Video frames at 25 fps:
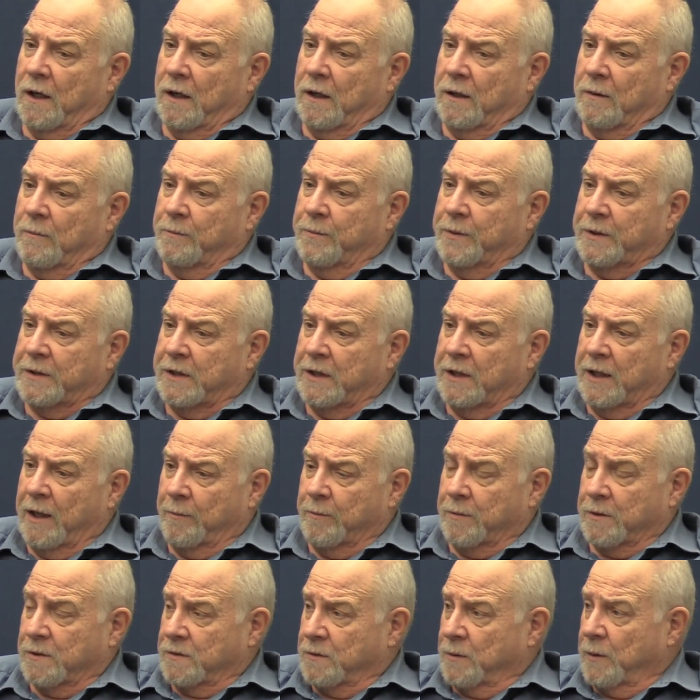But the
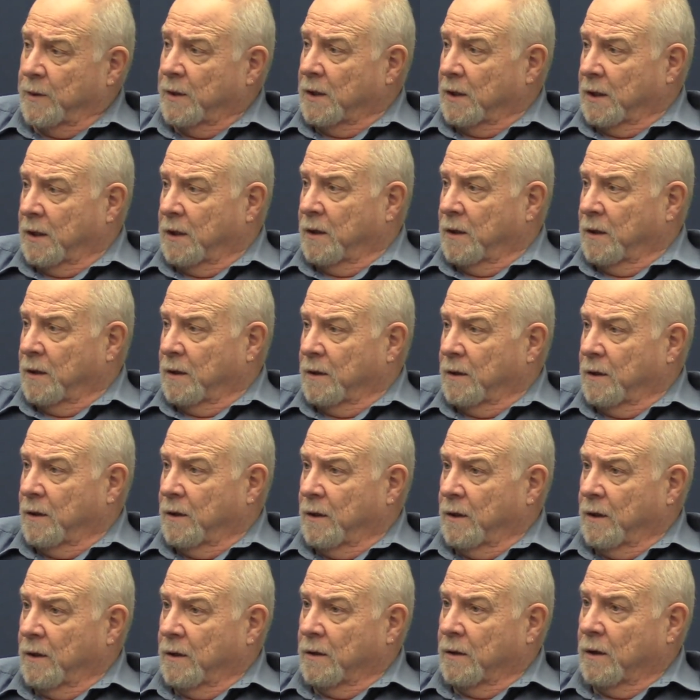numbers really
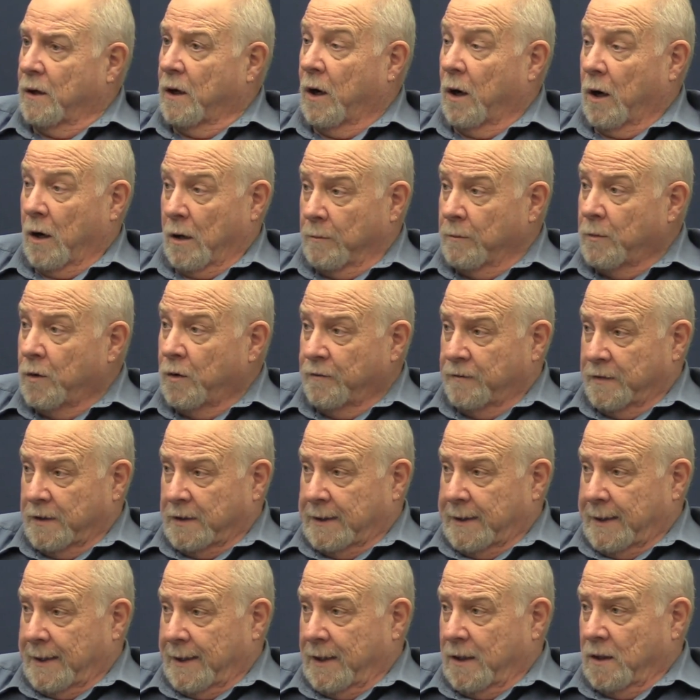are
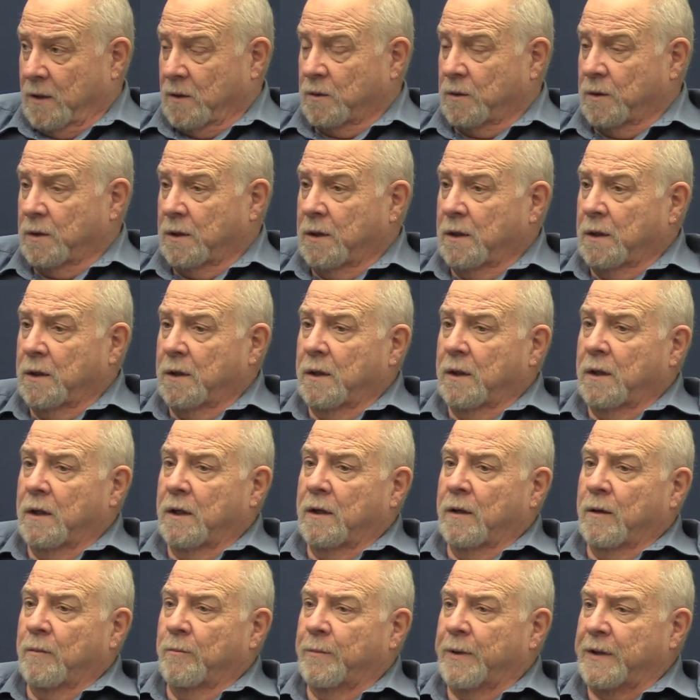moving down.
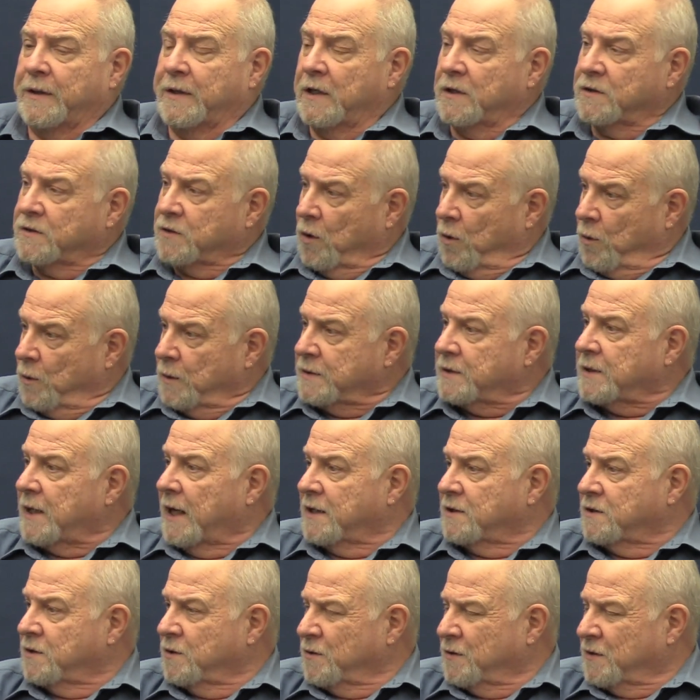But there's always,
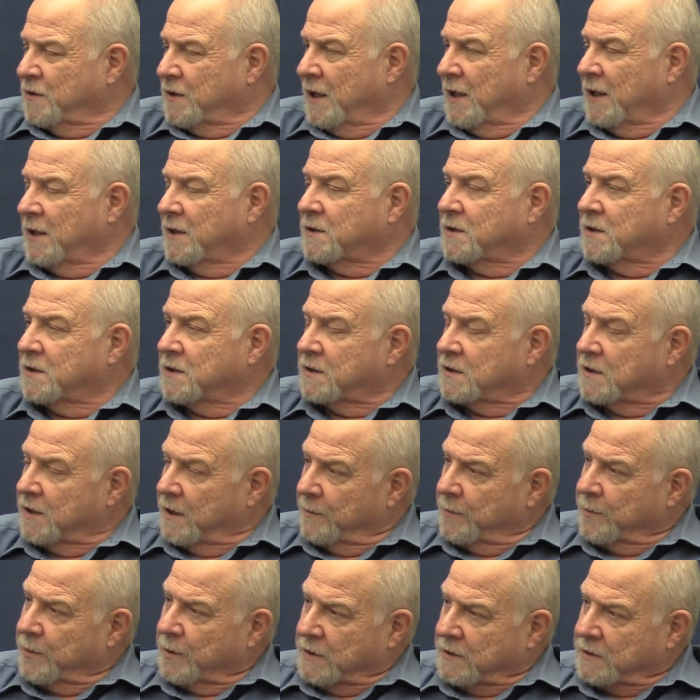as you said, it's a
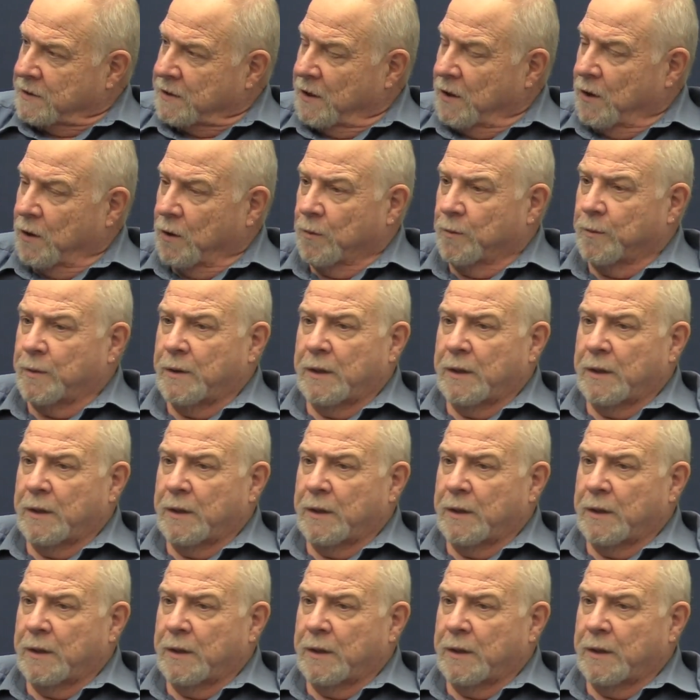slippery slope.